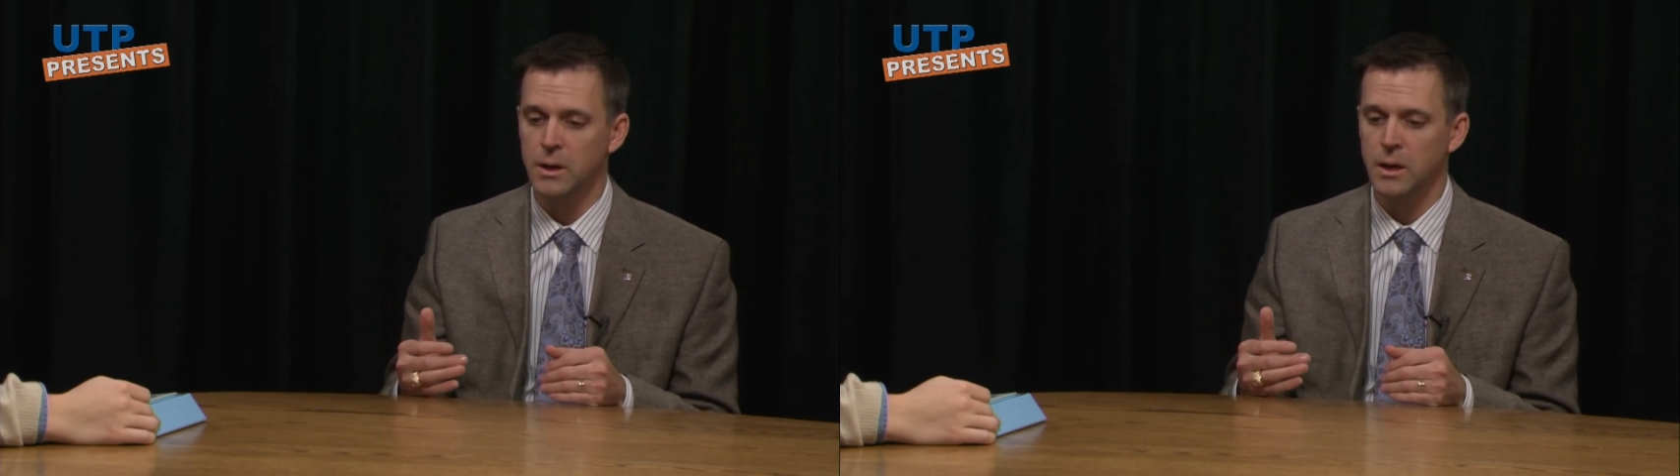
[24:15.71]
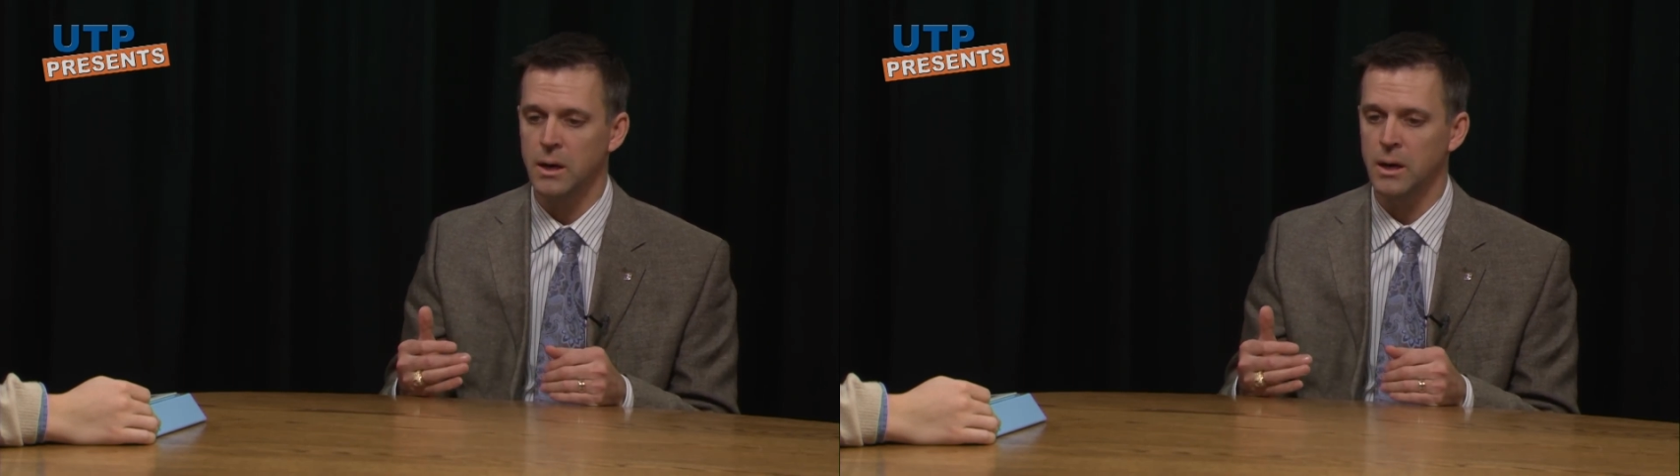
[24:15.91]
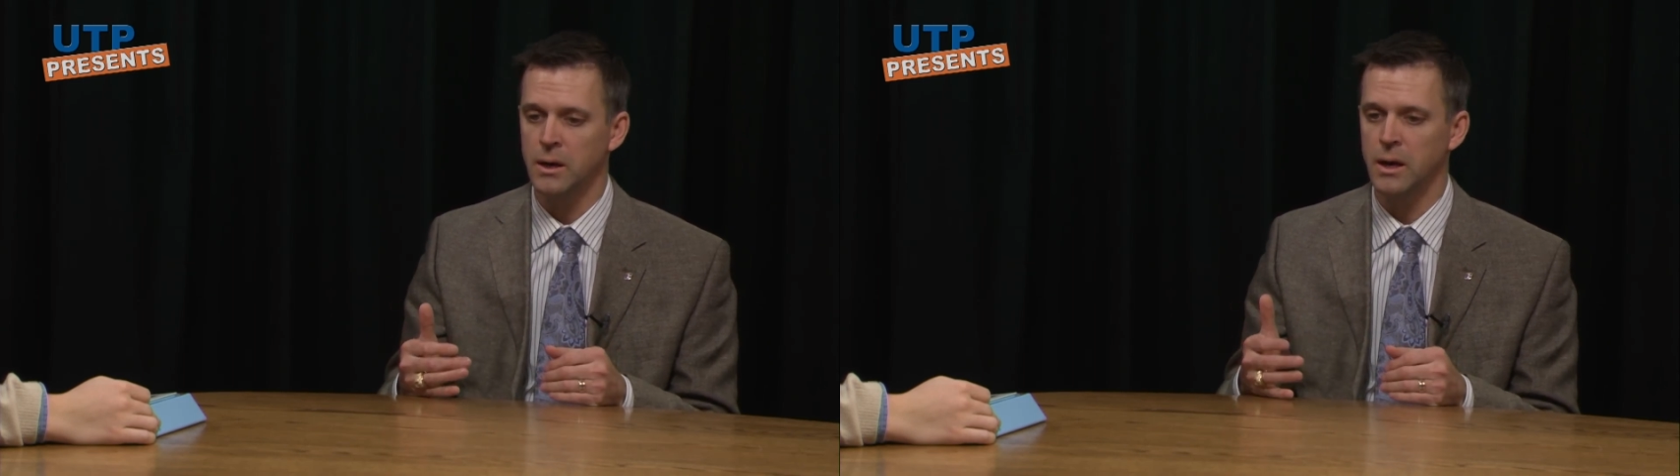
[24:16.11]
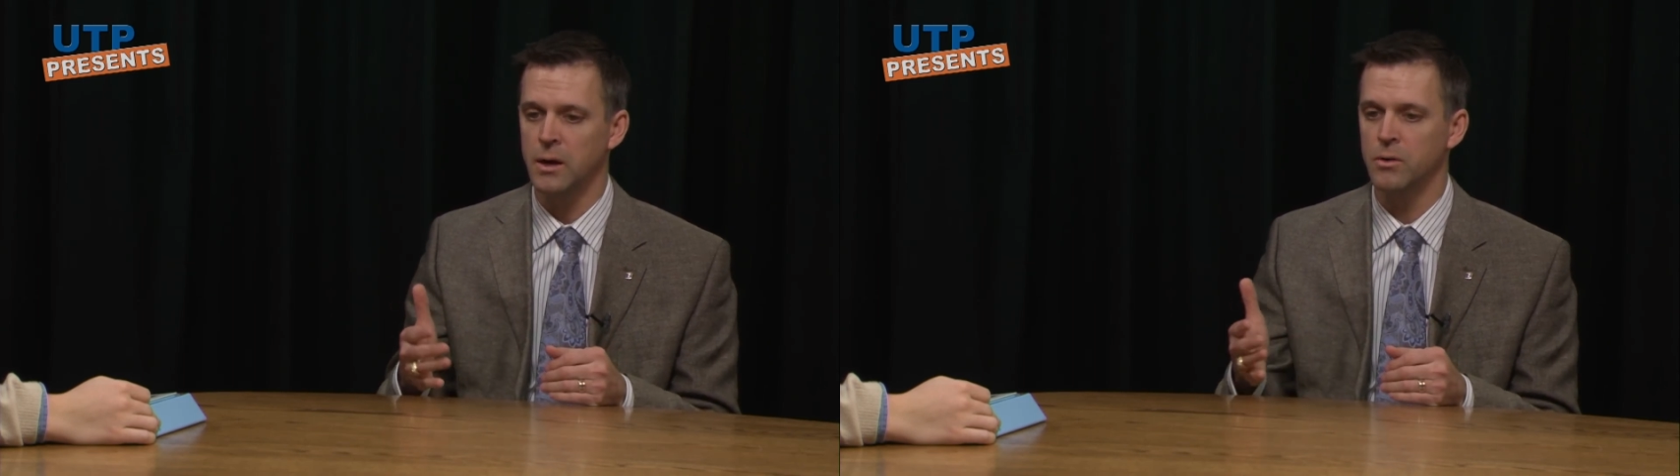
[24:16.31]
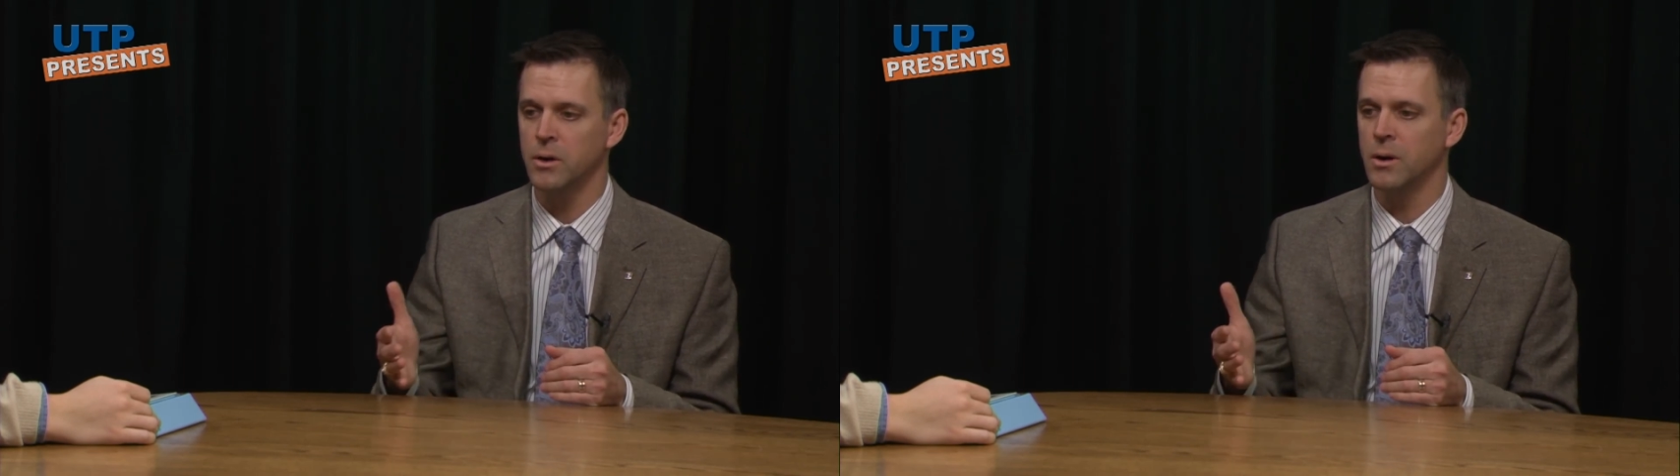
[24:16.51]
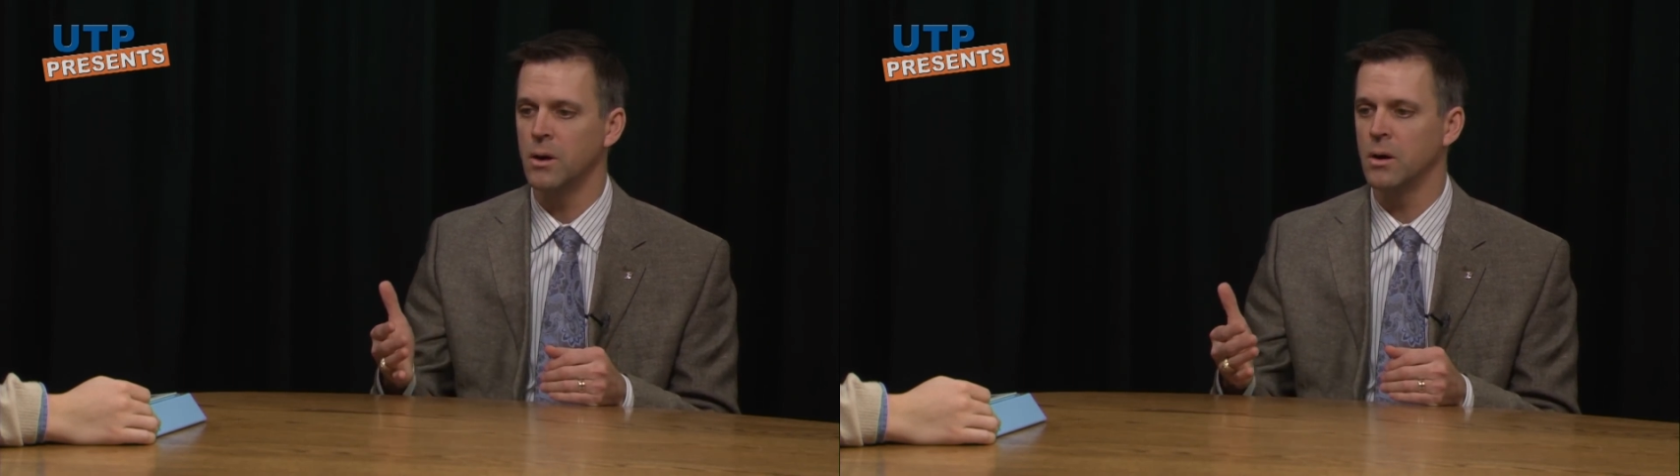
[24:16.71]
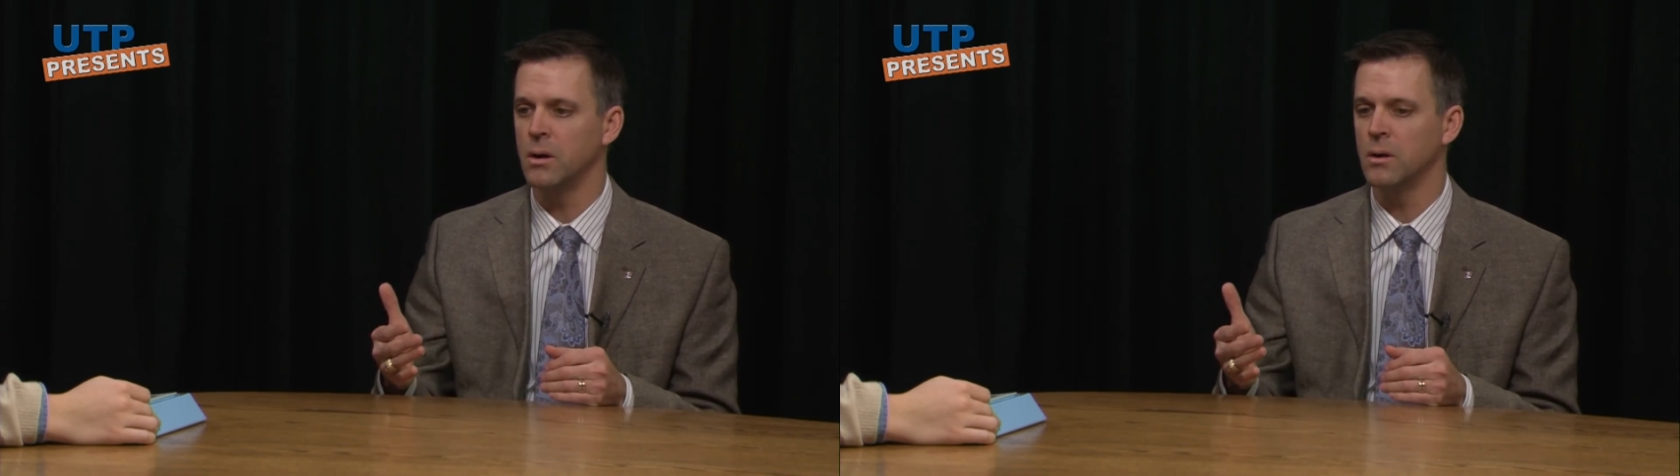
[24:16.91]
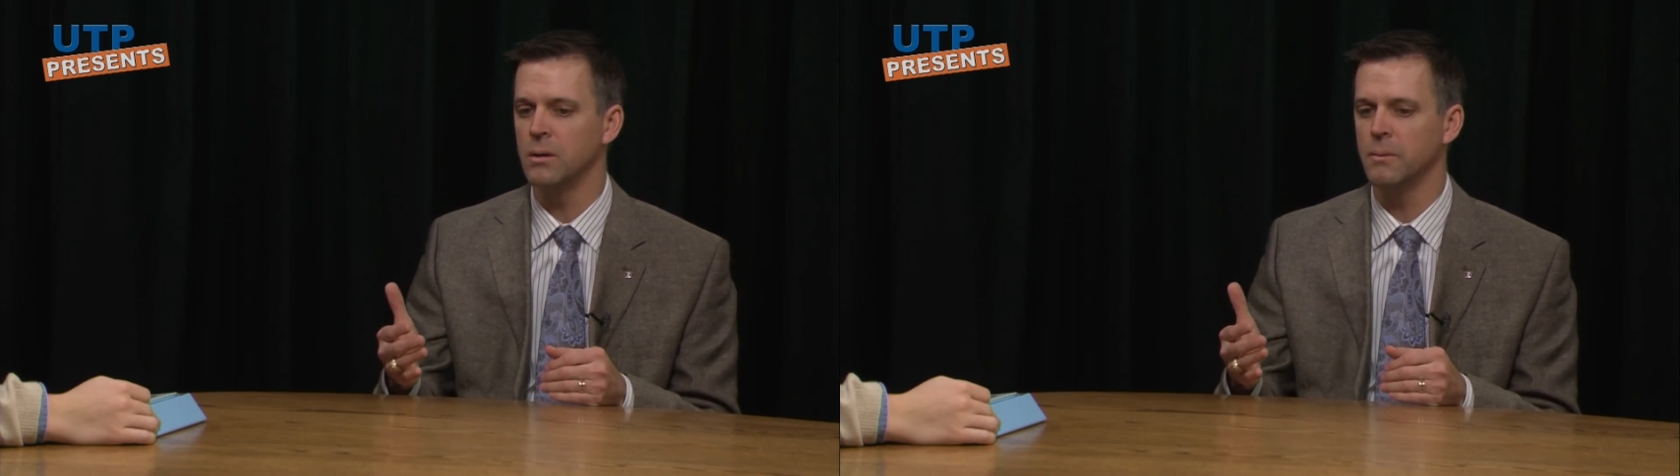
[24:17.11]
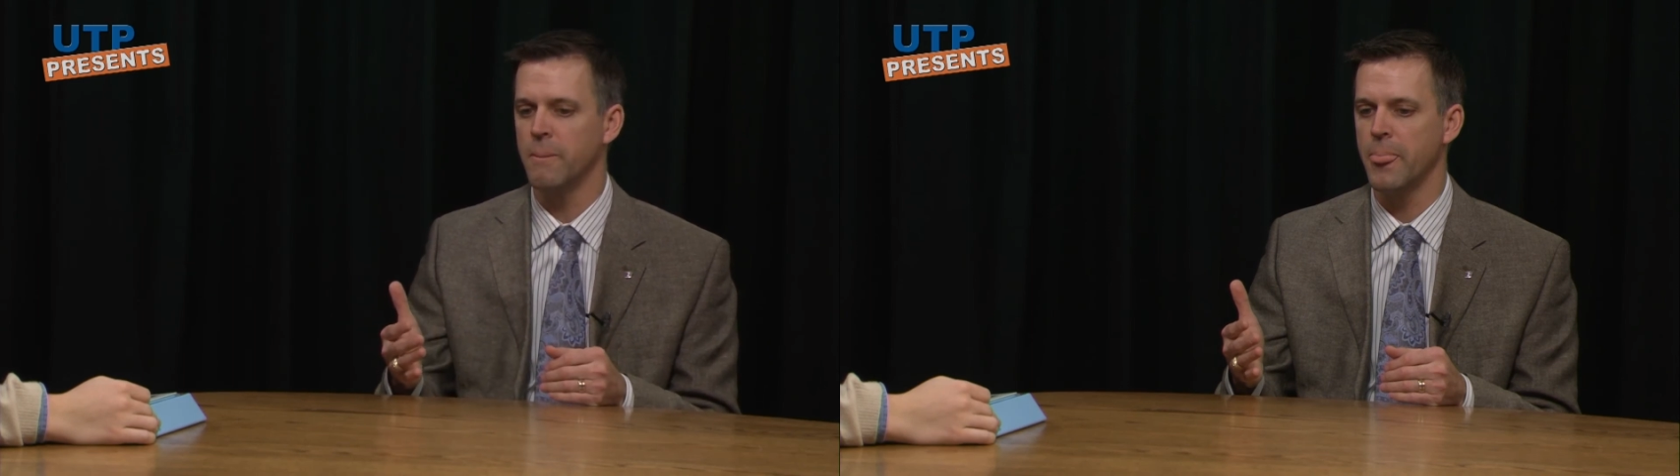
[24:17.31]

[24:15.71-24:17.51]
and entering our